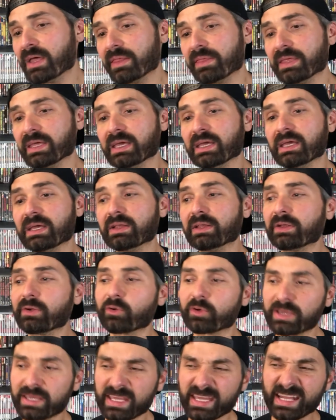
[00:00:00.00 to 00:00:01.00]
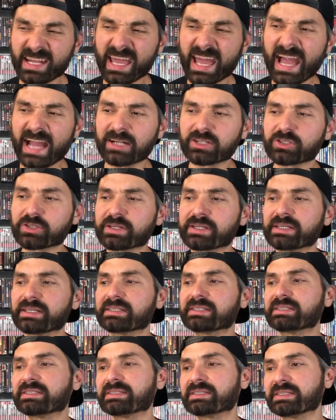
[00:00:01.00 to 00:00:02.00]
The little kid actress
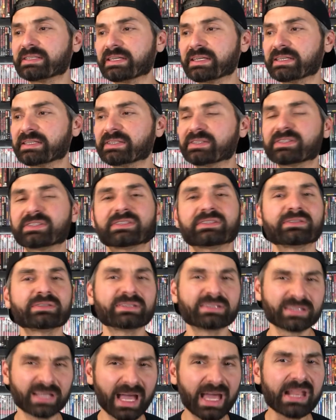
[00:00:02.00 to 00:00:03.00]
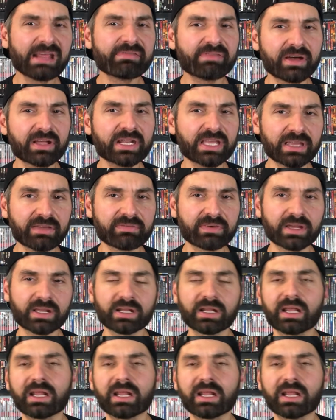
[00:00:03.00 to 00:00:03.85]
is kind of uneven.